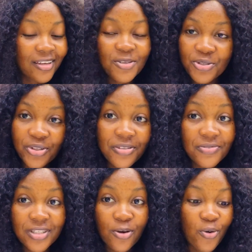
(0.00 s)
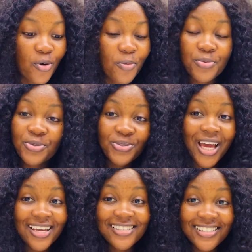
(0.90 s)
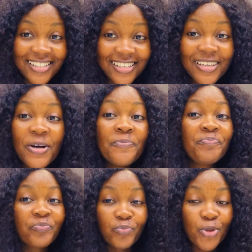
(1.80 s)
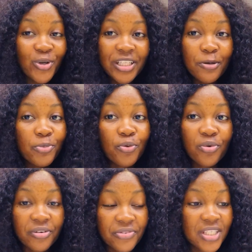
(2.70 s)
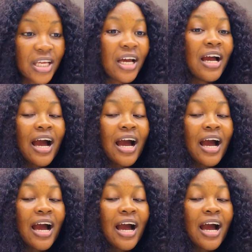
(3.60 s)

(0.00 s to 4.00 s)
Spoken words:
study visa will come. So guys, today I'm talking about work visa,